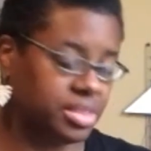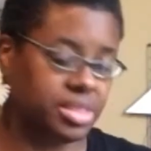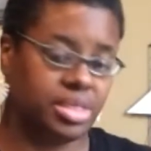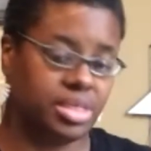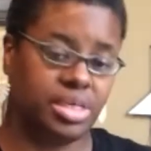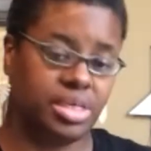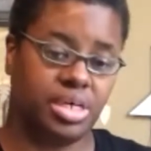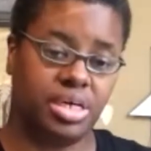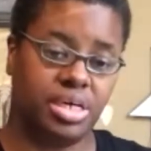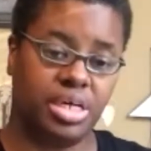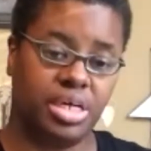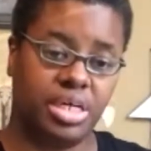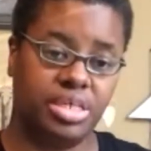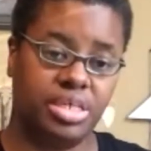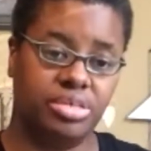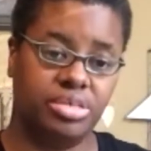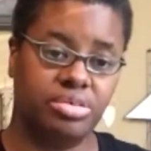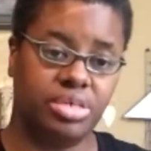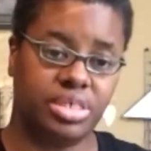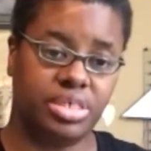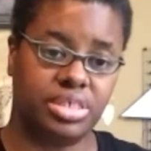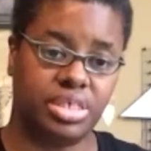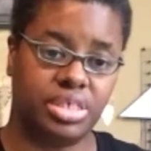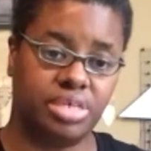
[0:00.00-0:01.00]
And you
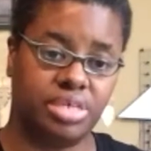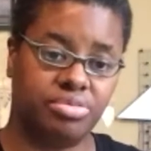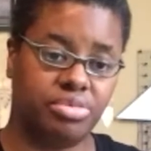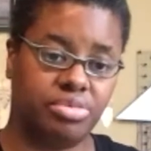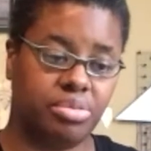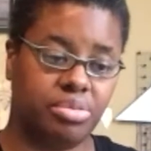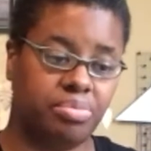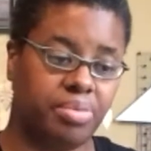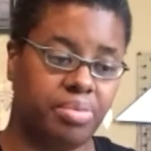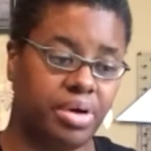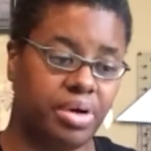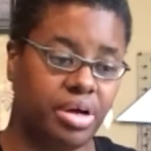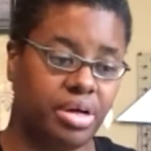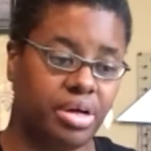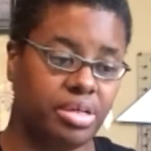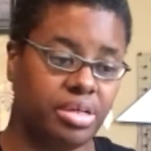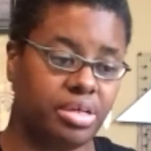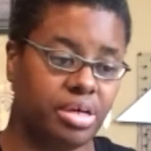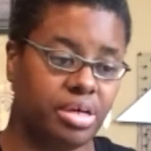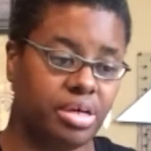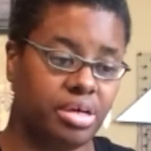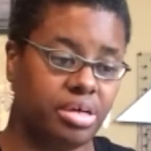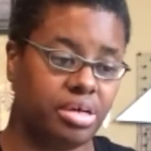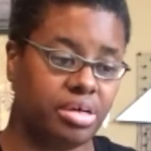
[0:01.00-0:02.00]
guys have to
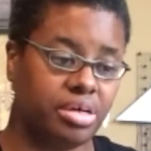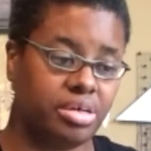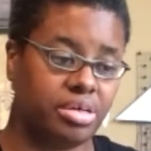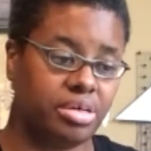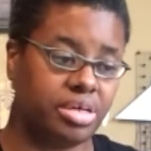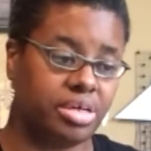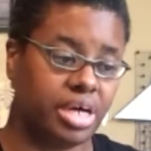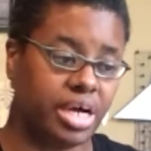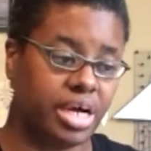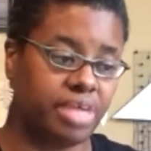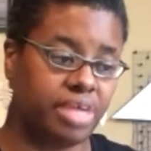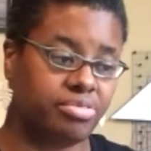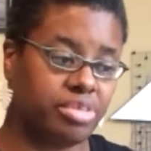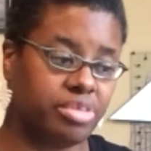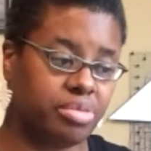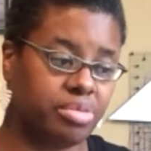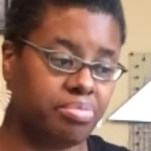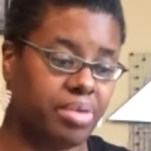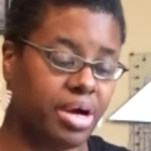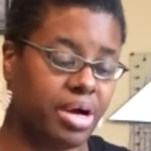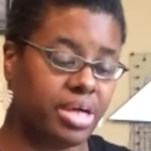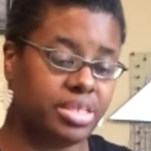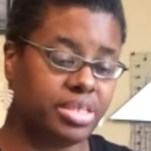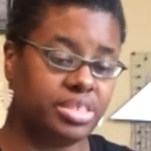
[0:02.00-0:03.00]
I have to
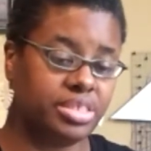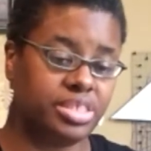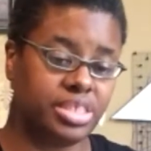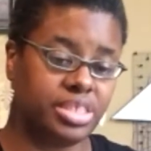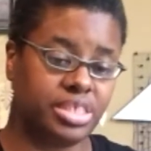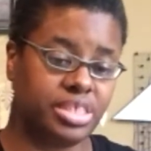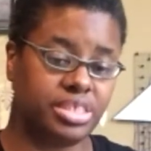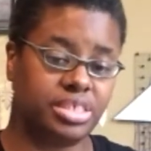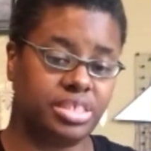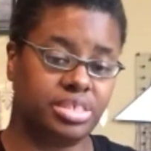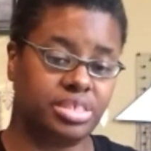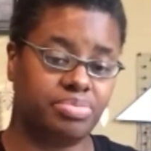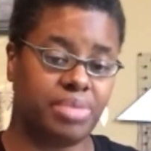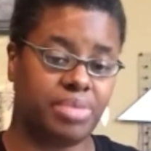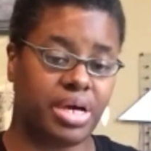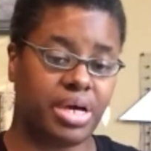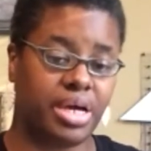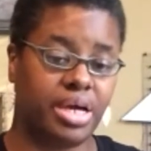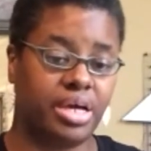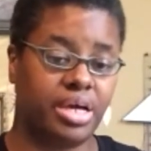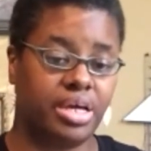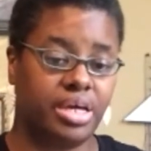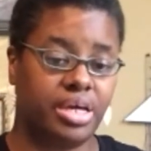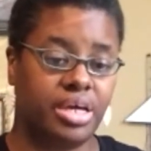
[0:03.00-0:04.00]
apologize because
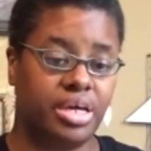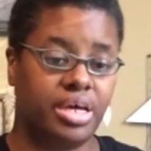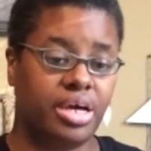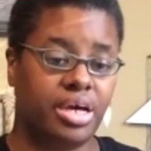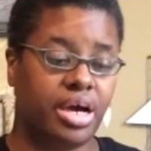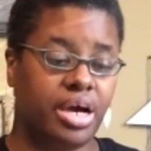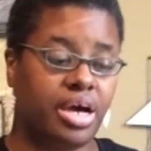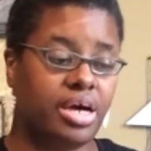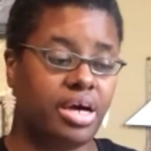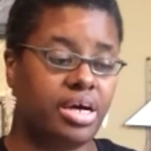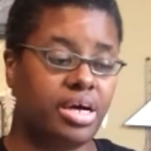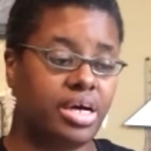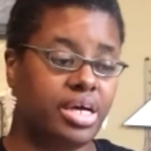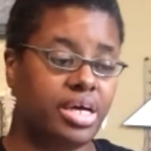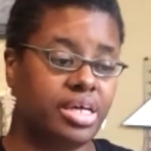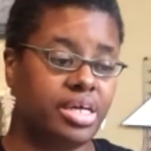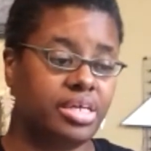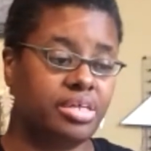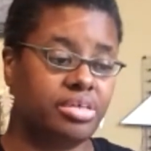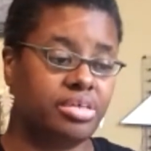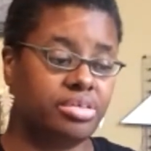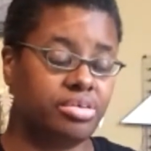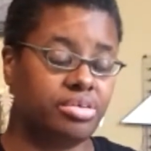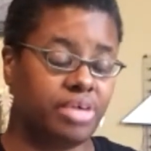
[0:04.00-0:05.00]
I,
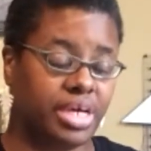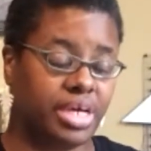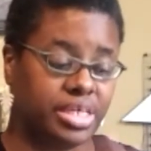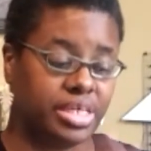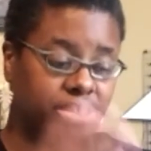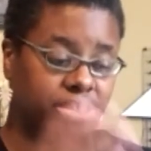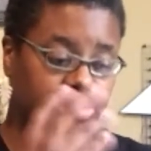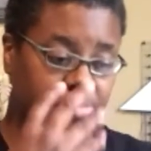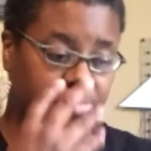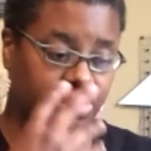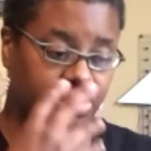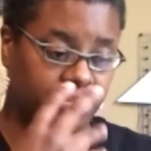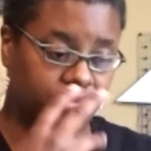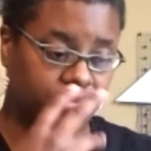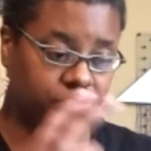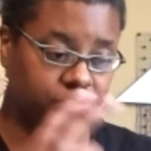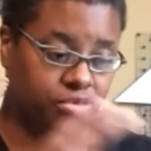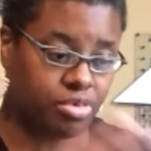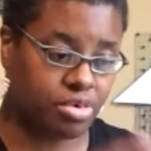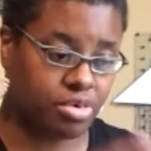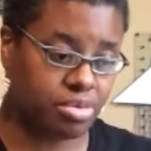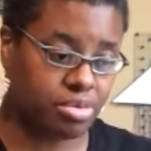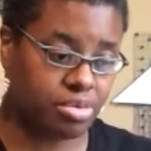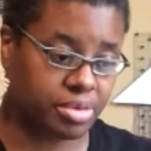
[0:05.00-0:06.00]
as a
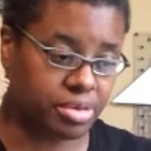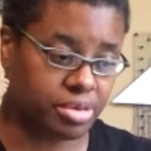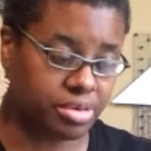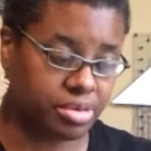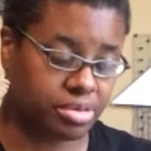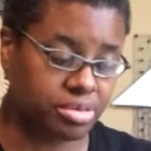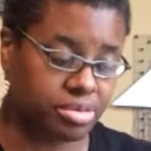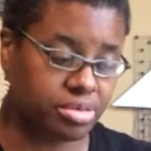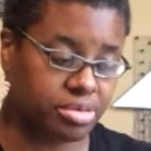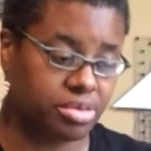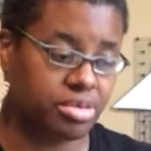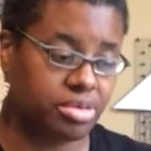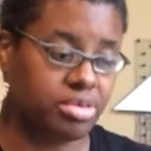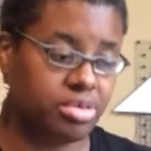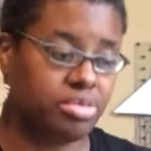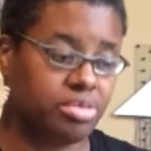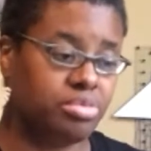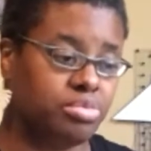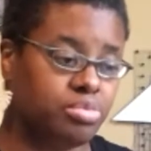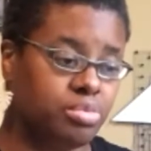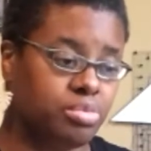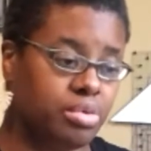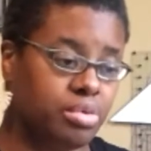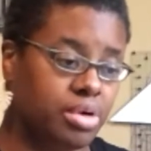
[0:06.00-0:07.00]
performer,
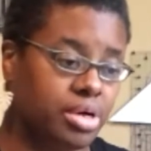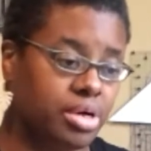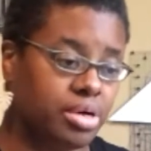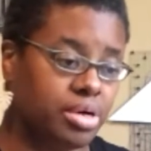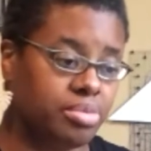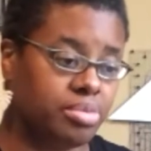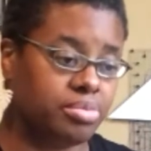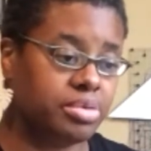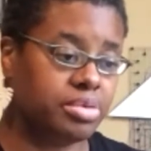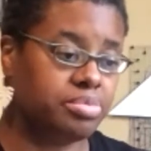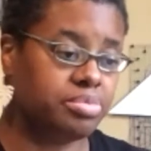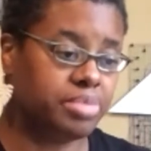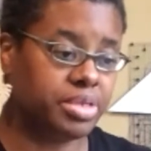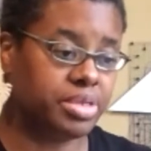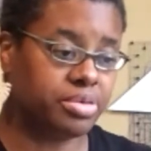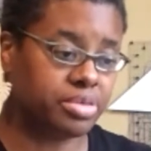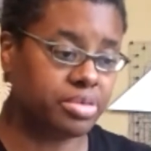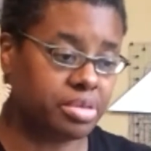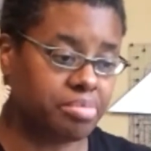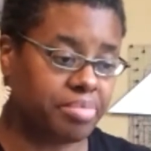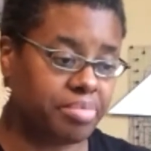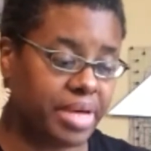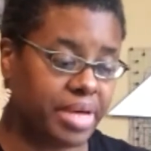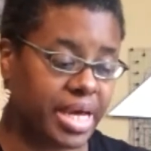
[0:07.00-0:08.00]
would be on
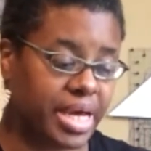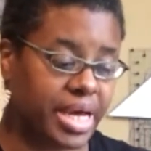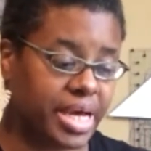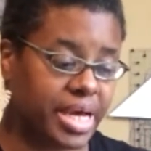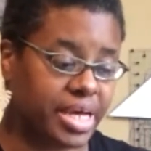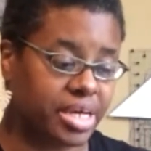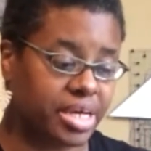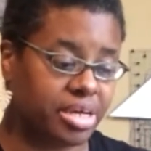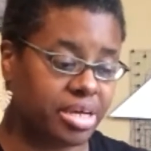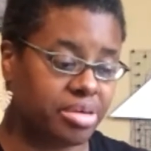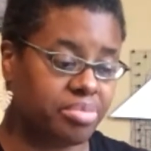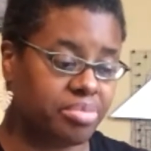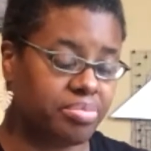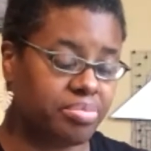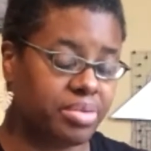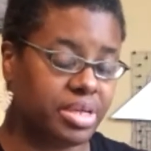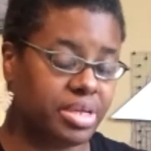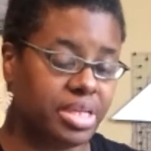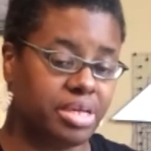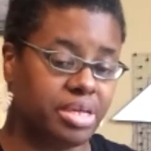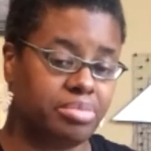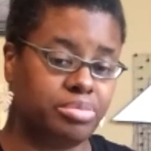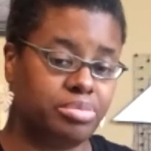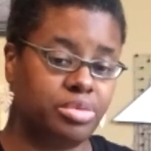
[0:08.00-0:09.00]
the bag,
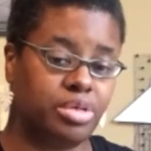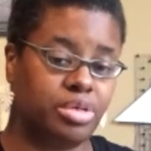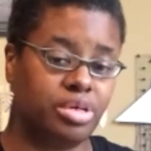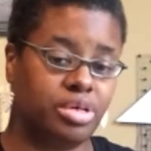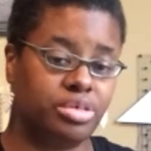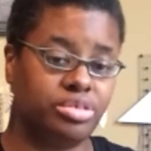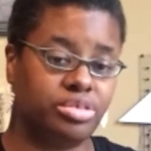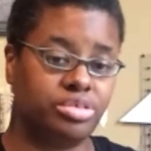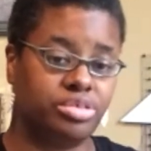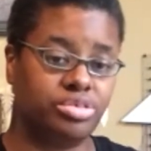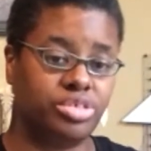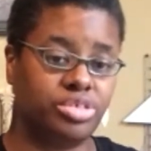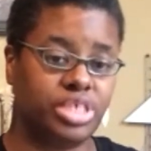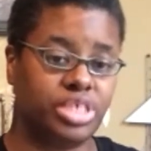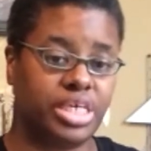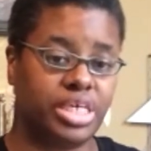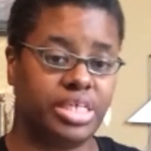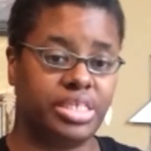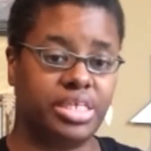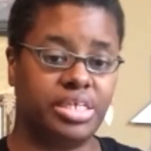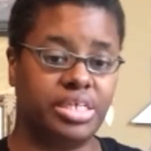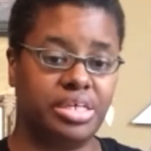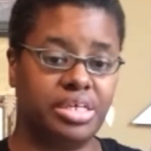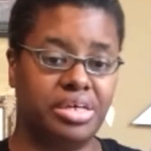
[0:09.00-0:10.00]
but I'm also trying
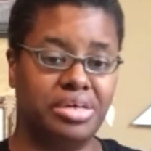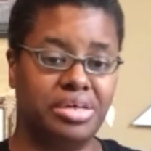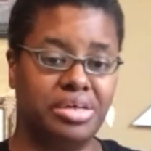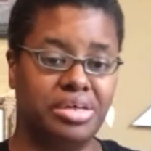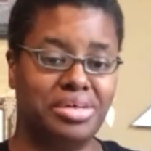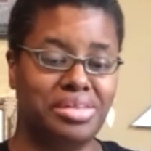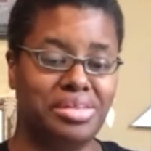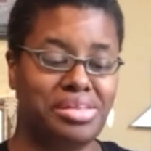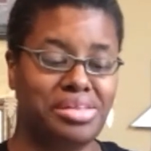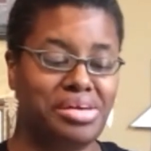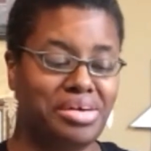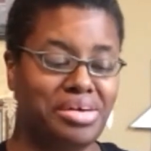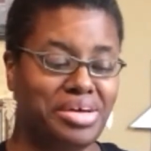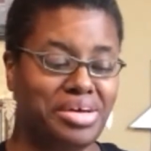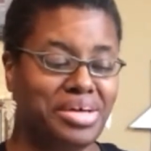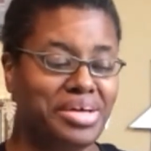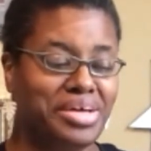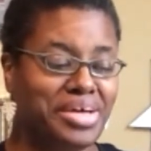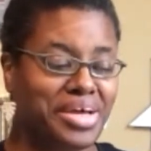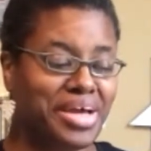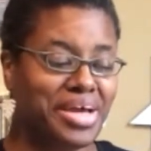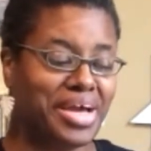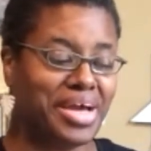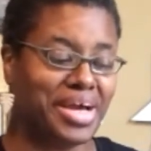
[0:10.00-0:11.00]
to look
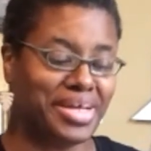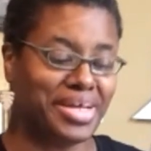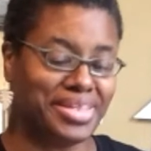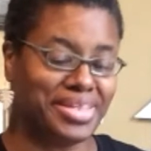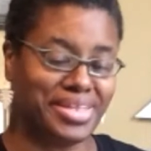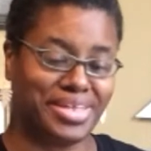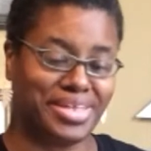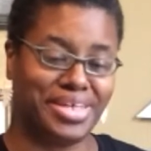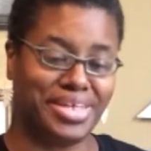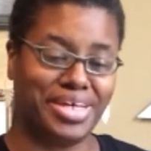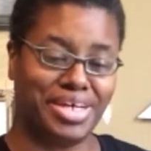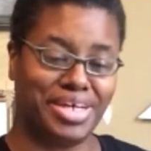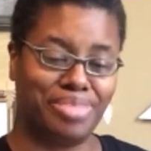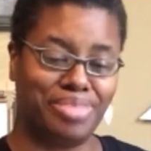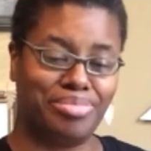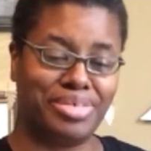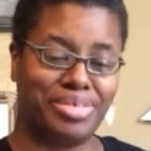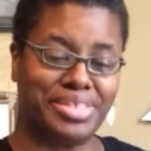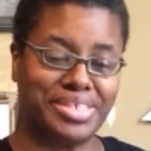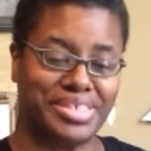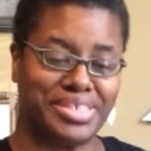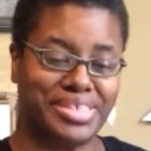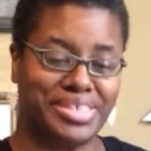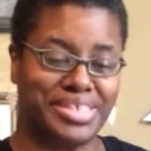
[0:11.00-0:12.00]
at the camera
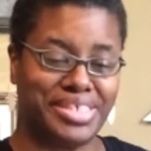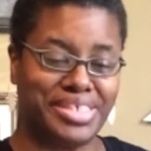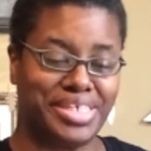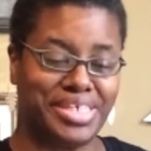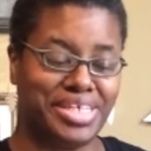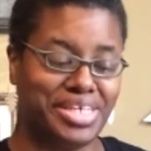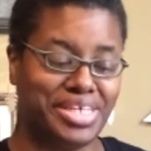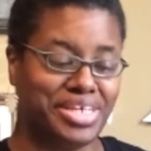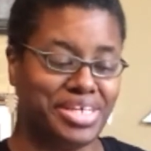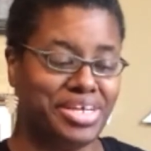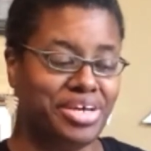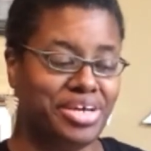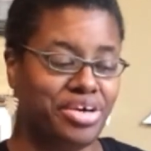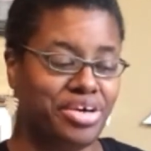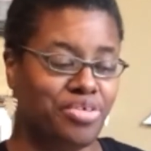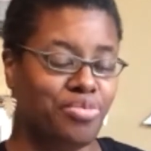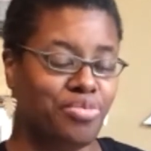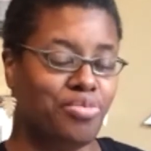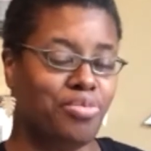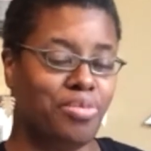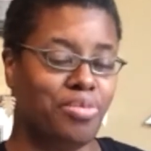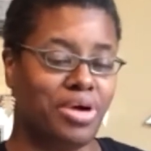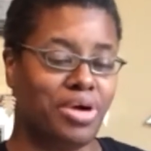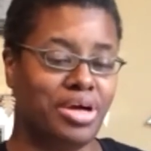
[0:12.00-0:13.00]
to see
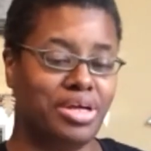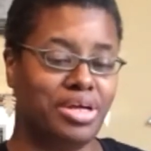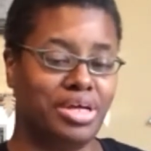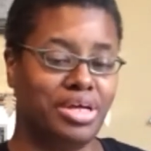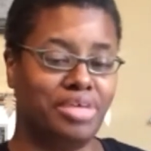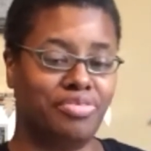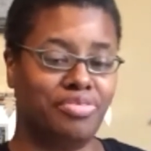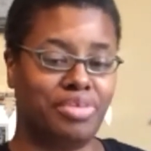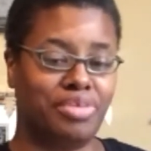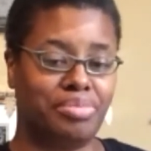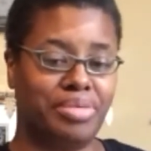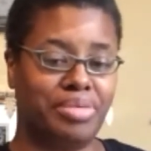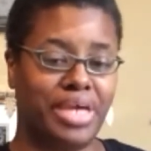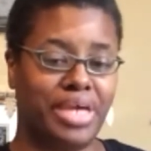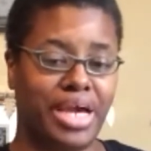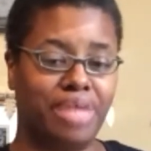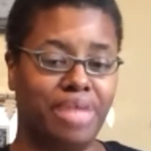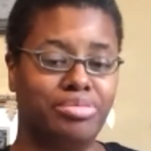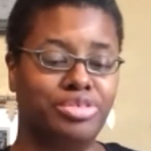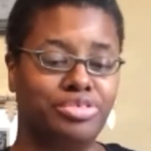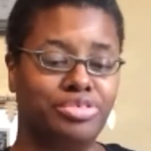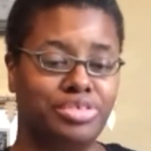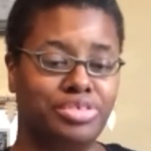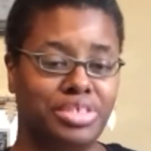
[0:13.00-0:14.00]
if I'm
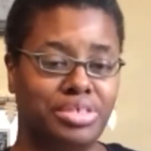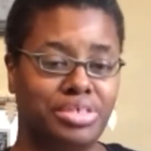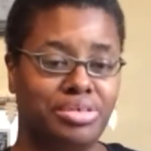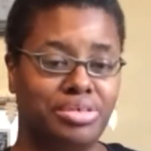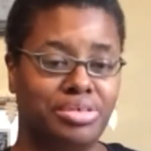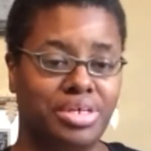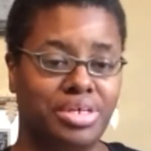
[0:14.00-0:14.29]
capturing